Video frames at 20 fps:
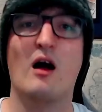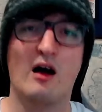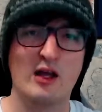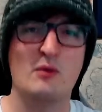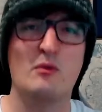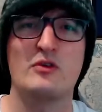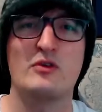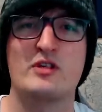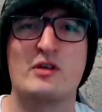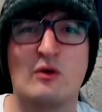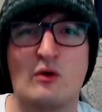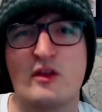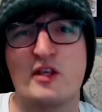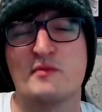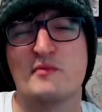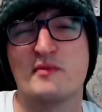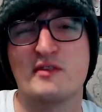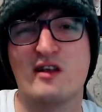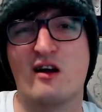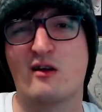are you watching all
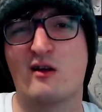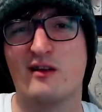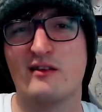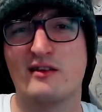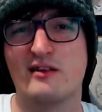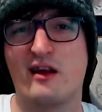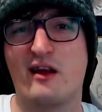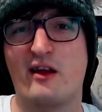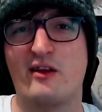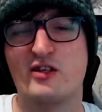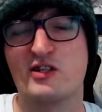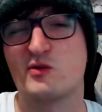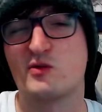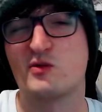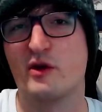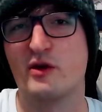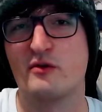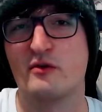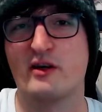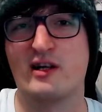this bizarre content and just
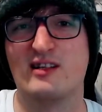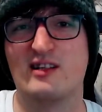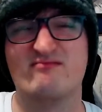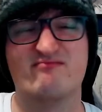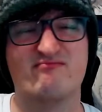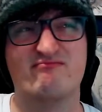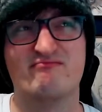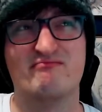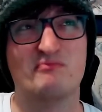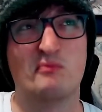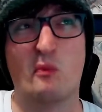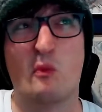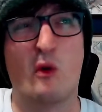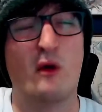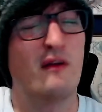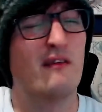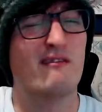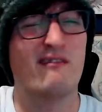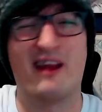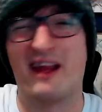wondering
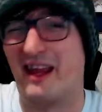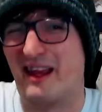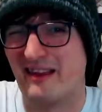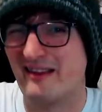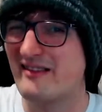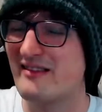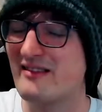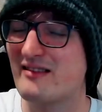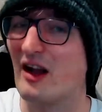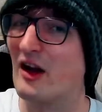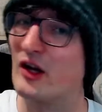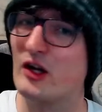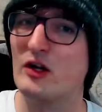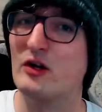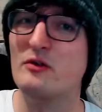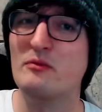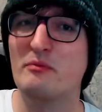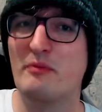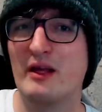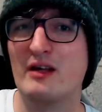what is a
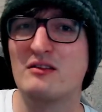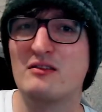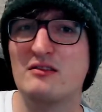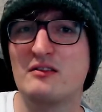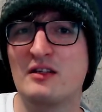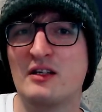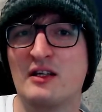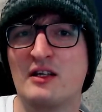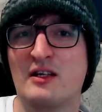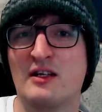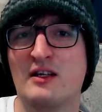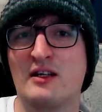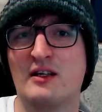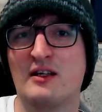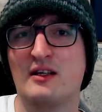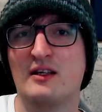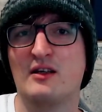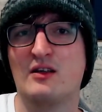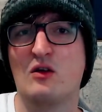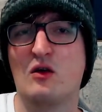good build?
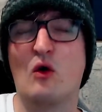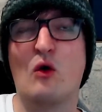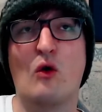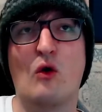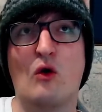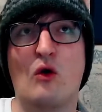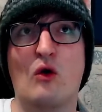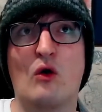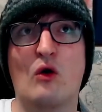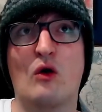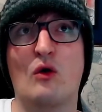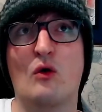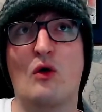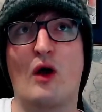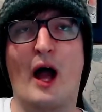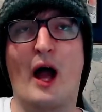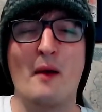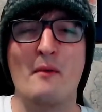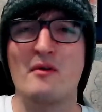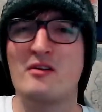Or
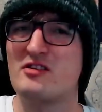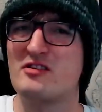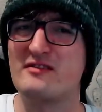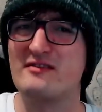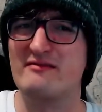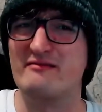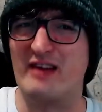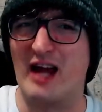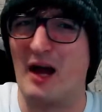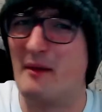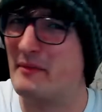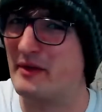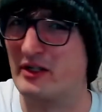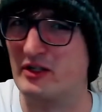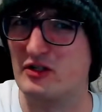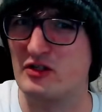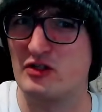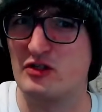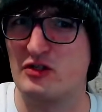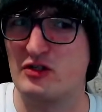how much
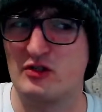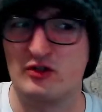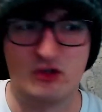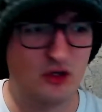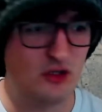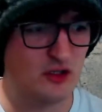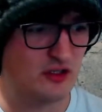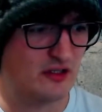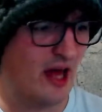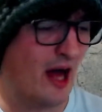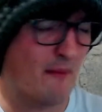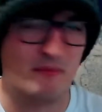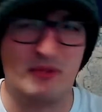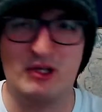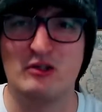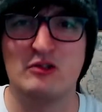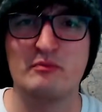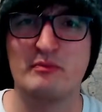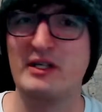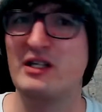damage should that
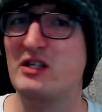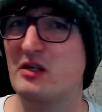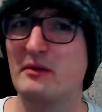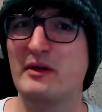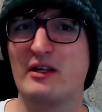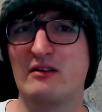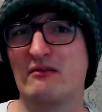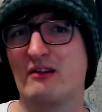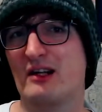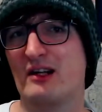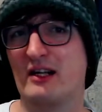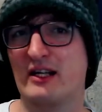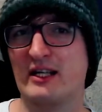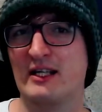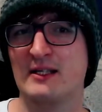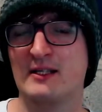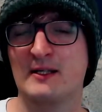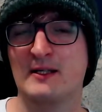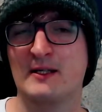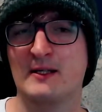build be doing,
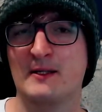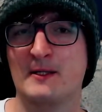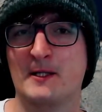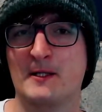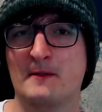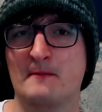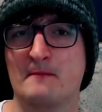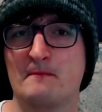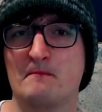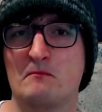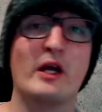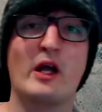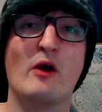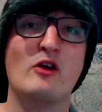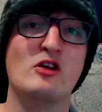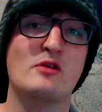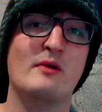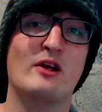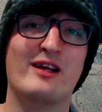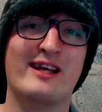really? Well, we're
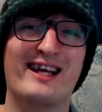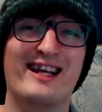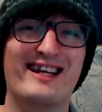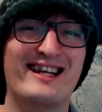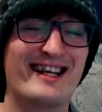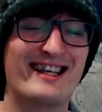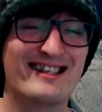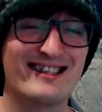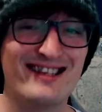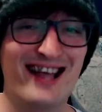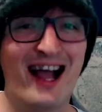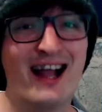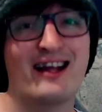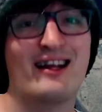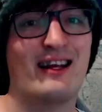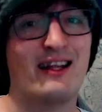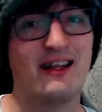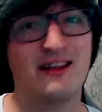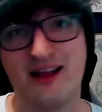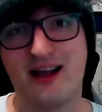going to be looking at
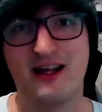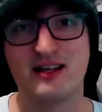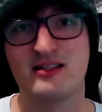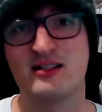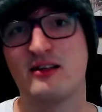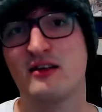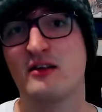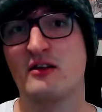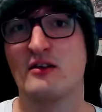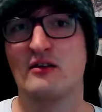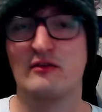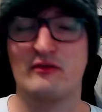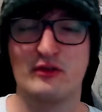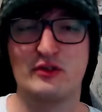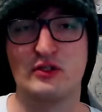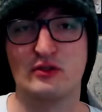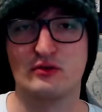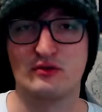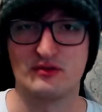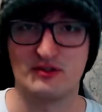exactly that
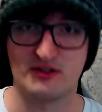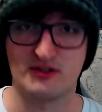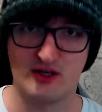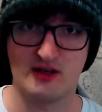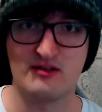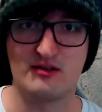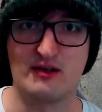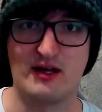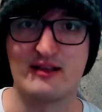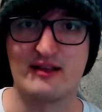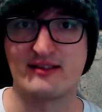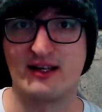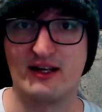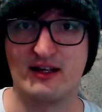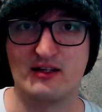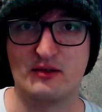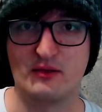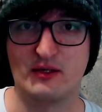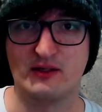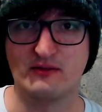for Jules. So let's
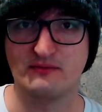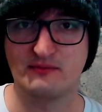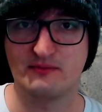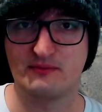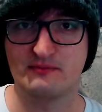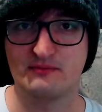get into it.